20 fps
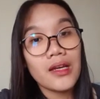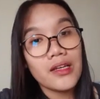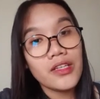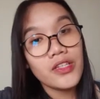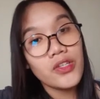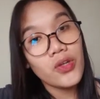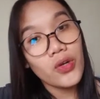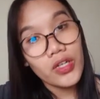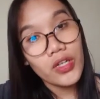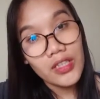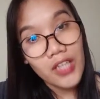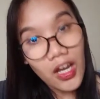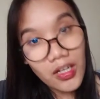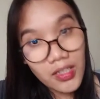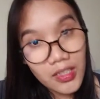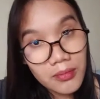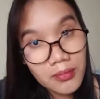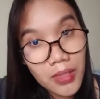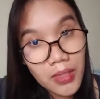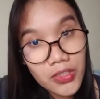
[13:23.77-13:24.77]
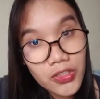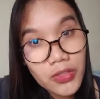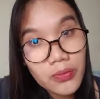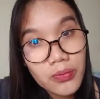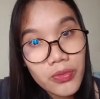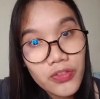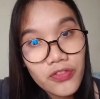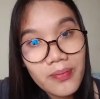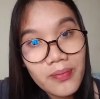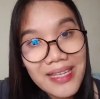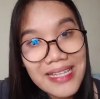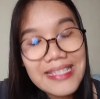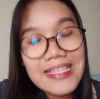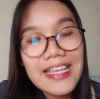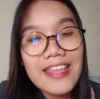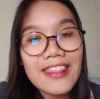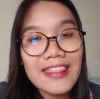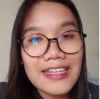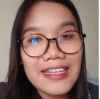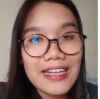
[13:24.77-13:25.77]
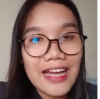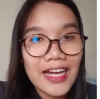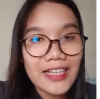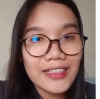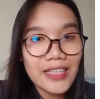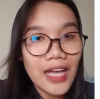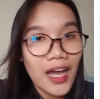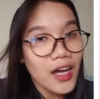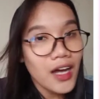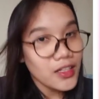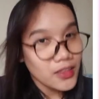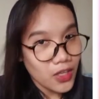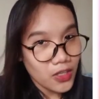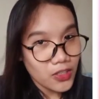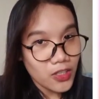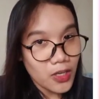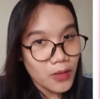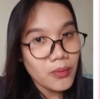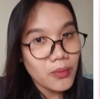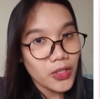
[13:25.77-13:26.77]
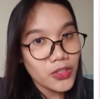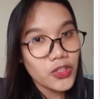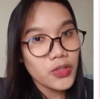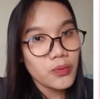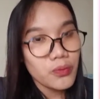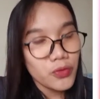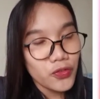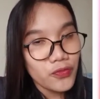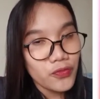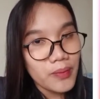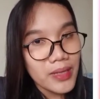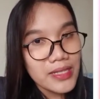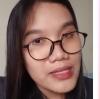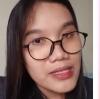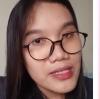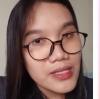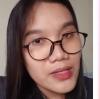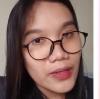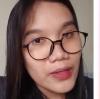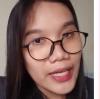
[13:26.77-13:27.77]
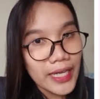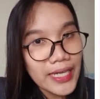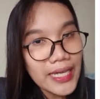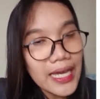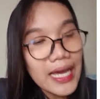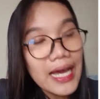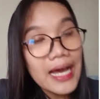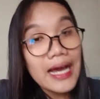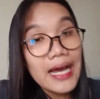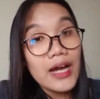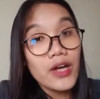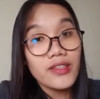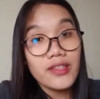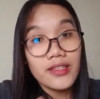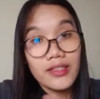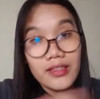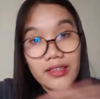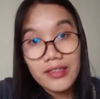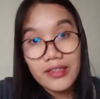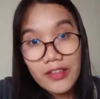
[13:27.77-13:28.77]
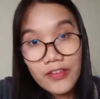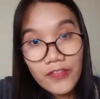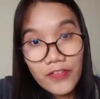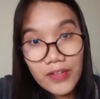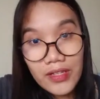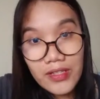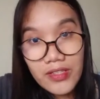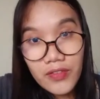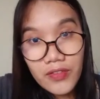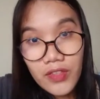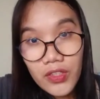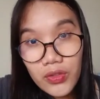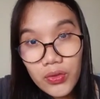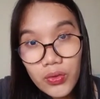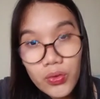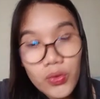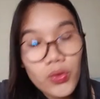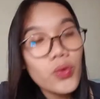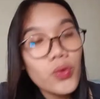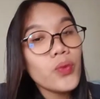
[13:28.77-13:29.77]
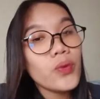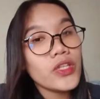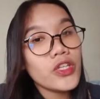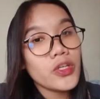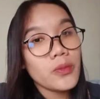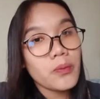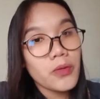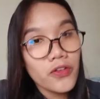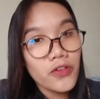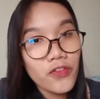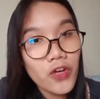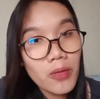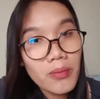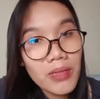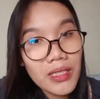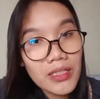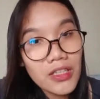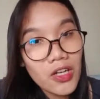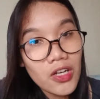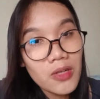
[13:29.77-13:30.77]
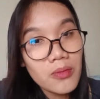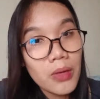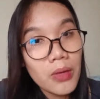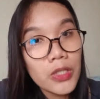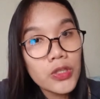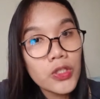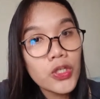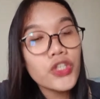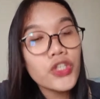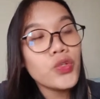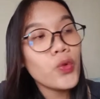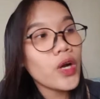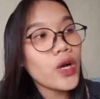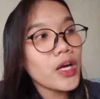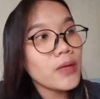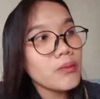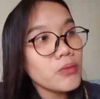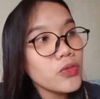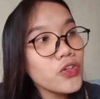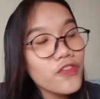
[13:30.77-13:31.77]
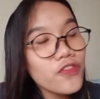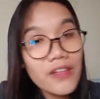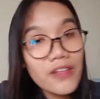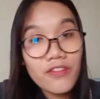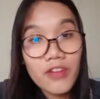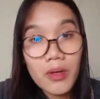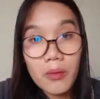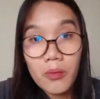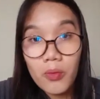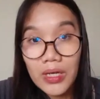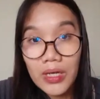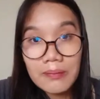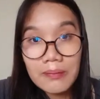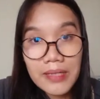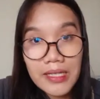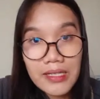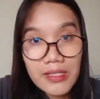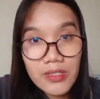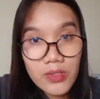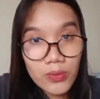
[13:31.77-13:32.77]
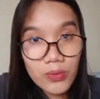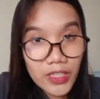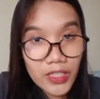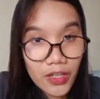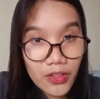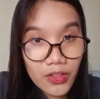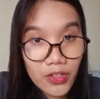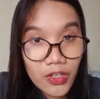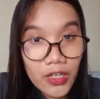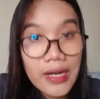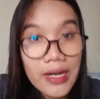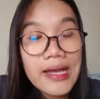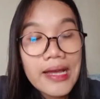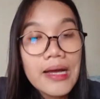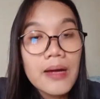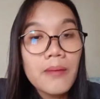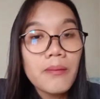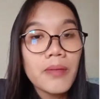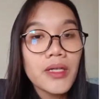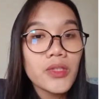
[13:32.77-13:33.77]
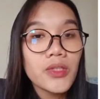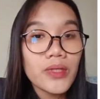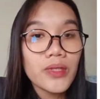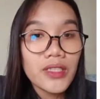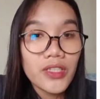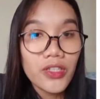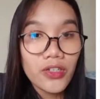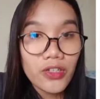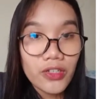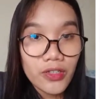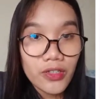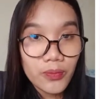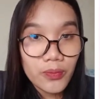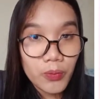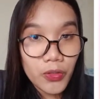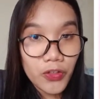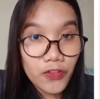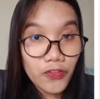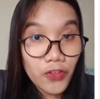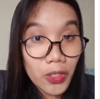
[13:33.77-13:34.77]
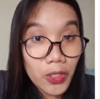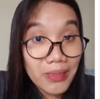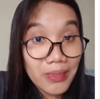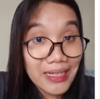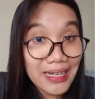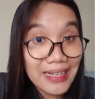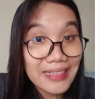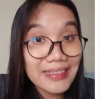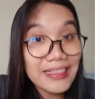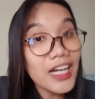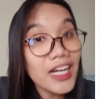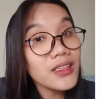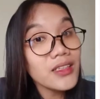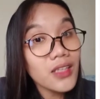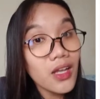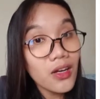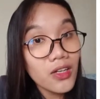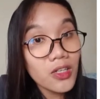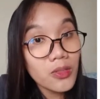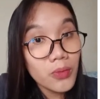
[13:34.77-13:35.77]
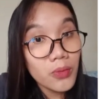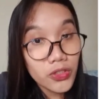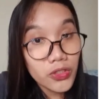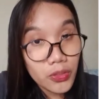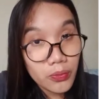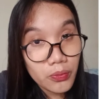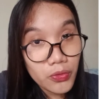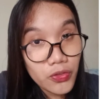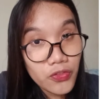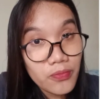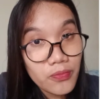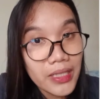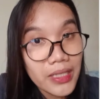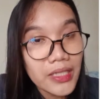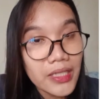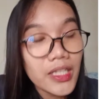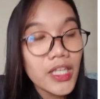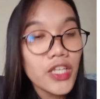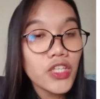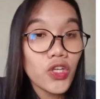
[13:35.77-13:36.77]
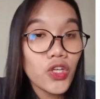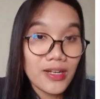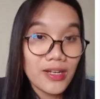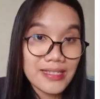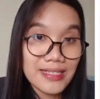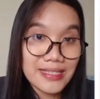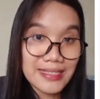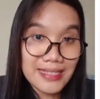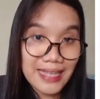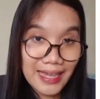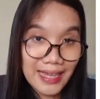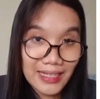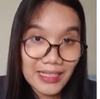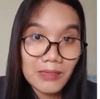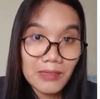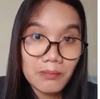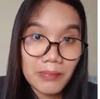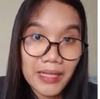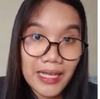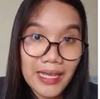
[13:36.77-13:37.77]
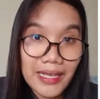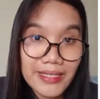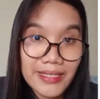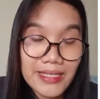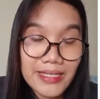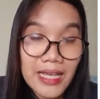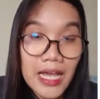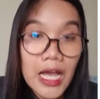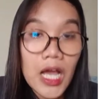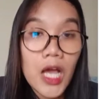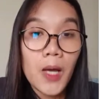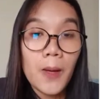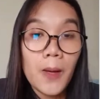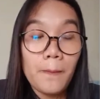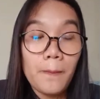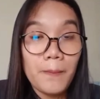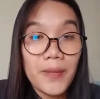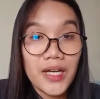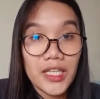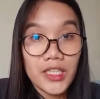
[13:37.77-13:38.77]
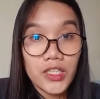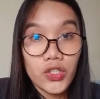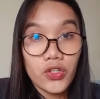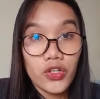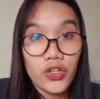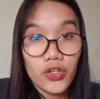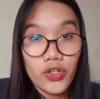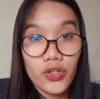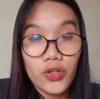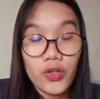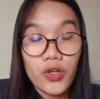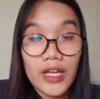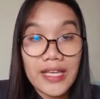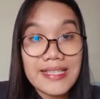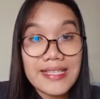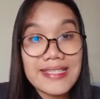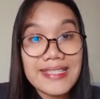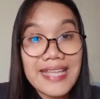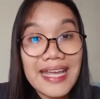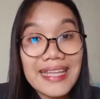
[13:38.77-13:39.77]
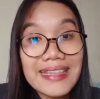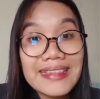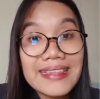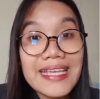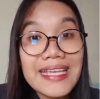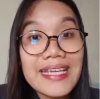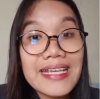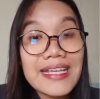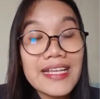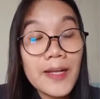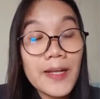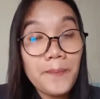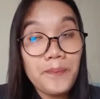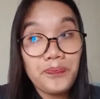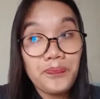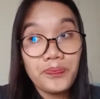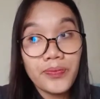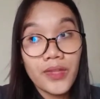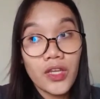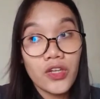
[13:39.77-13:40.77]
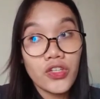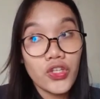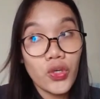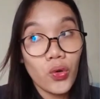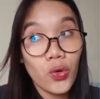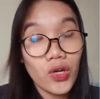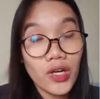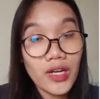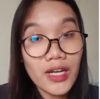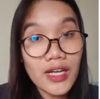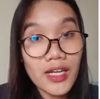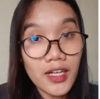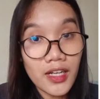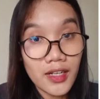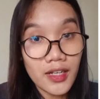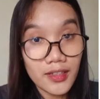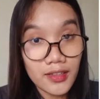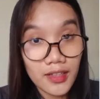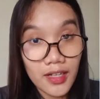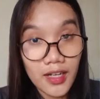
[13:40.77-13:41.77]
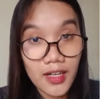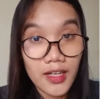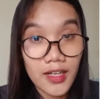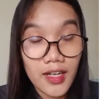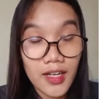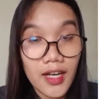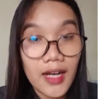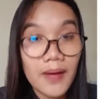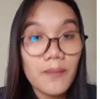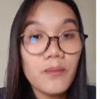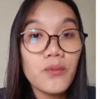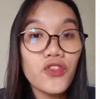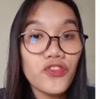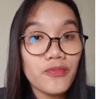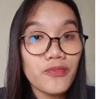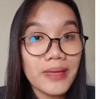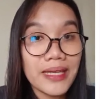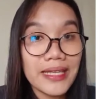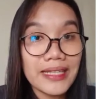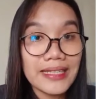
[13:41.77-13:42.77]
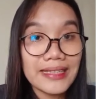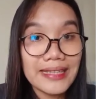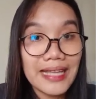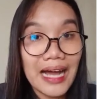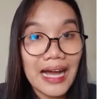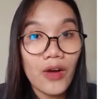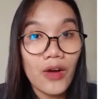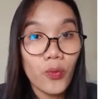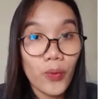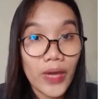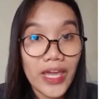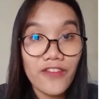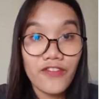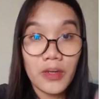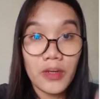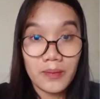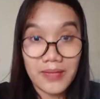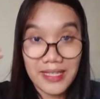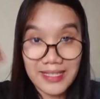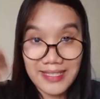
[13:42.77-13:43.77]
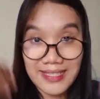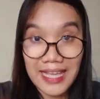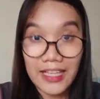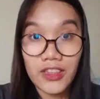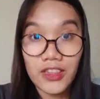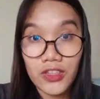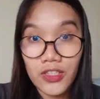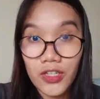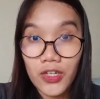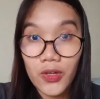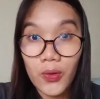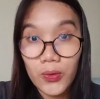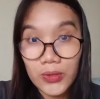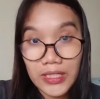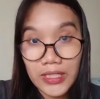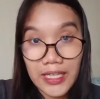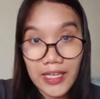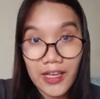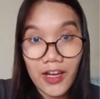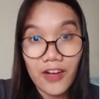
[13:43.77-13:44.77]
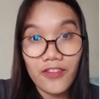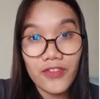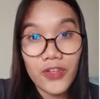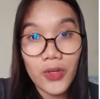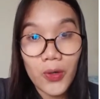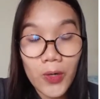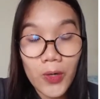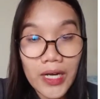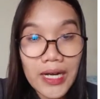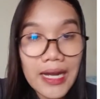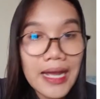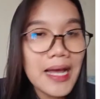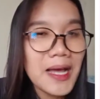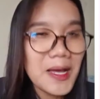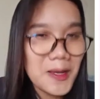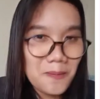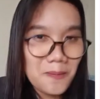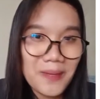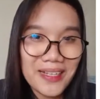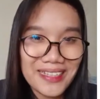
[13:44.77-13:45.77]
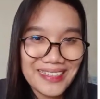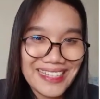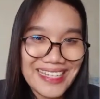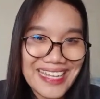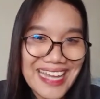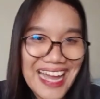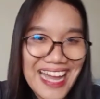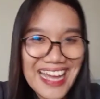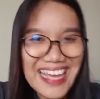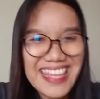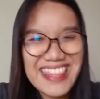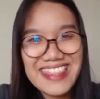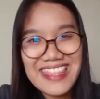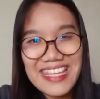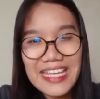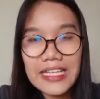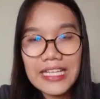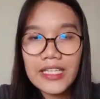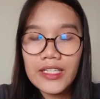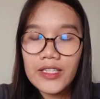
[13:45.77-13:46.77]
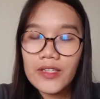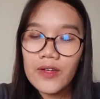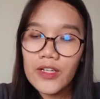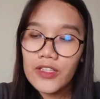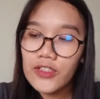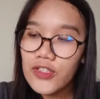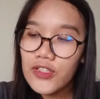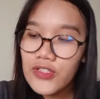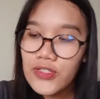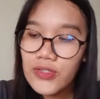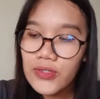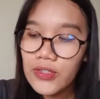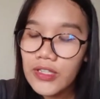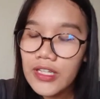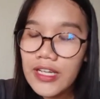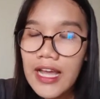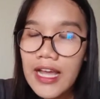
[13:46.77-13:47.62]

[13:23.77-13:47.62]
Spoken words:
your locomotor movements and the non-locomotor movements. Okay, the difference of the two: when you're performing locomotor, you are moving from one place to another, but when you're performing a non-locomotor movement, you're staying in place, but you're extending your movement away from the center only of your body. I think you understood